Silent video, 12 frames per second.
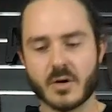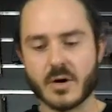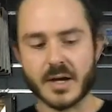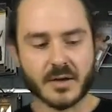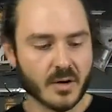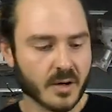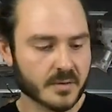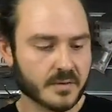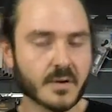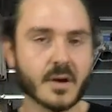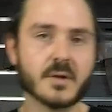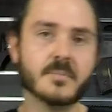All right, guys,
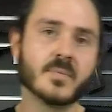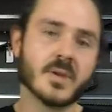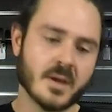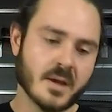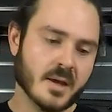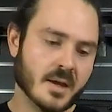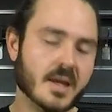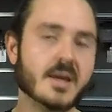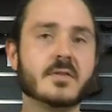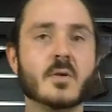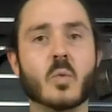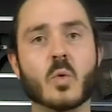so
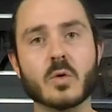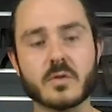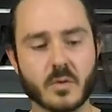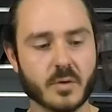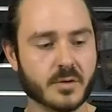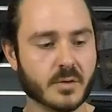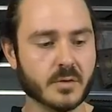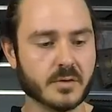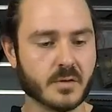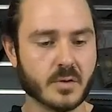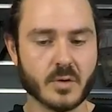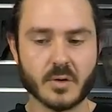here's the war sword in all its
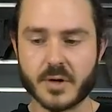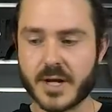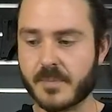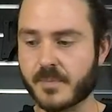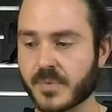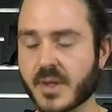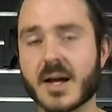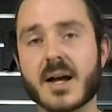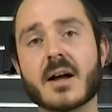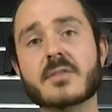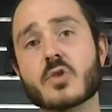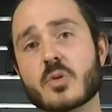glory.
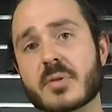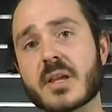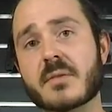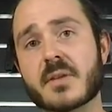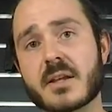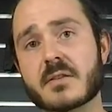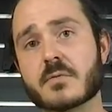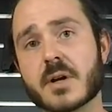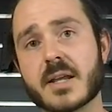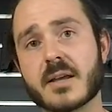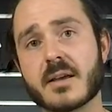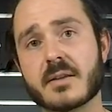I do believe it is
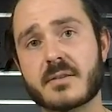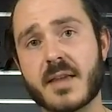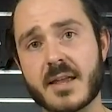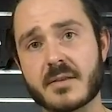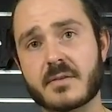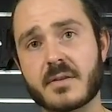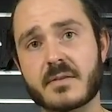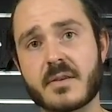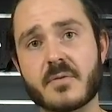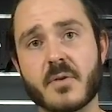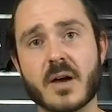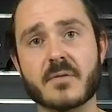running a
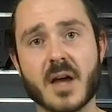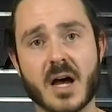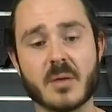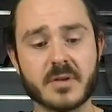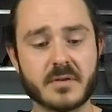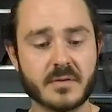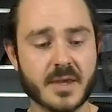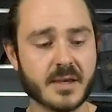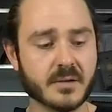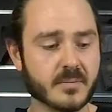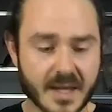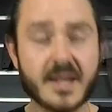1065 carbon
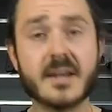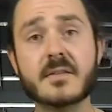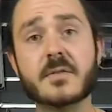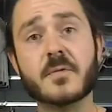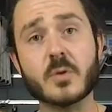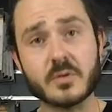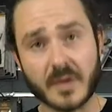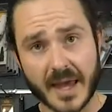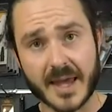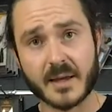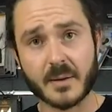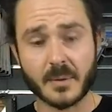steel. It is full
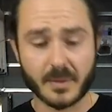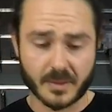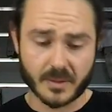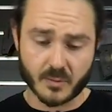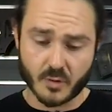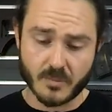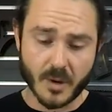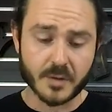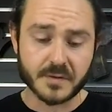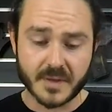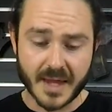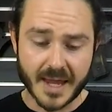tang through
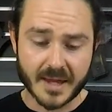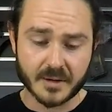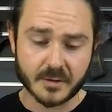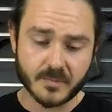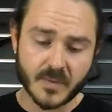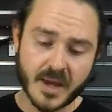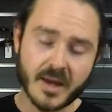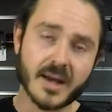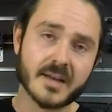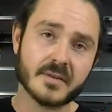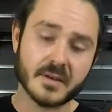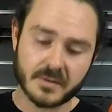most of the handle.
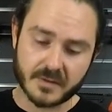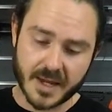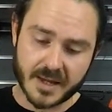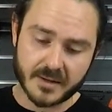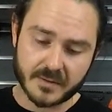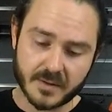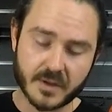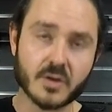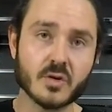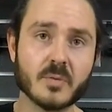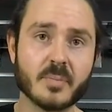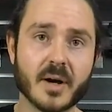As you can see, it is
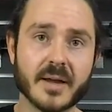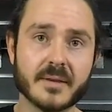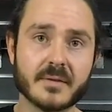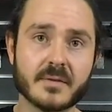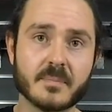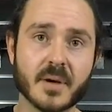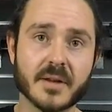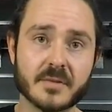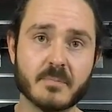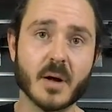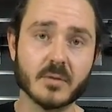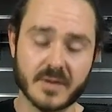secured by this
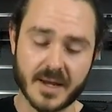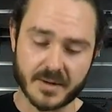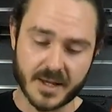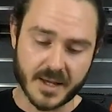bolt down